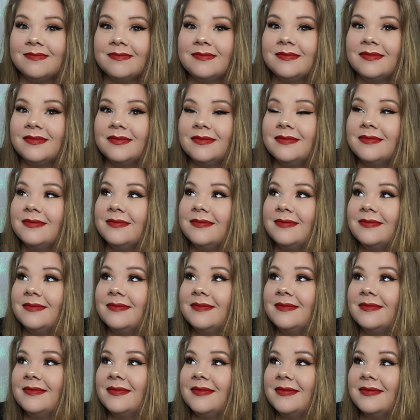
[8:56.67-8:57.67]
Looks good.
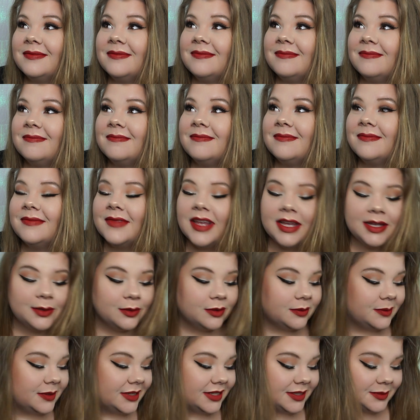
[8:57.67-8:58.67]

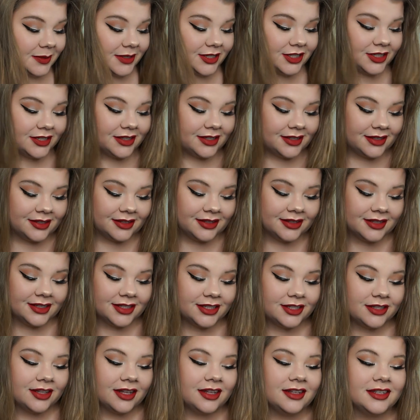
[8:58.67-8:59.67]
Well, I mean, especially
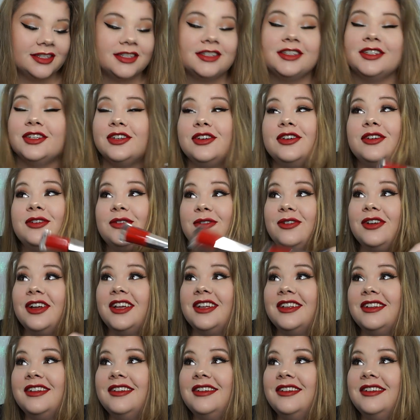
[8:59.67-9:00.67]
this, light. this is a good
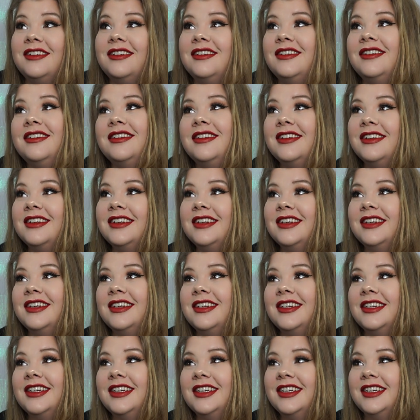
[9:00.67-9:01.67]
red. You're gonna have to start
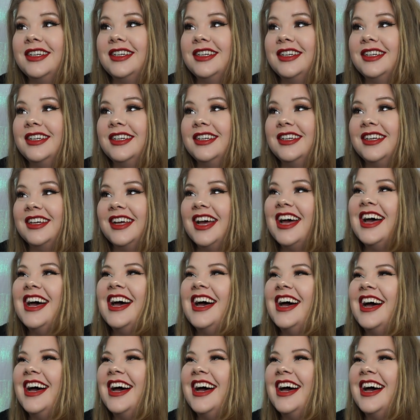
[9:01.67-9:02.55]
buying more of that.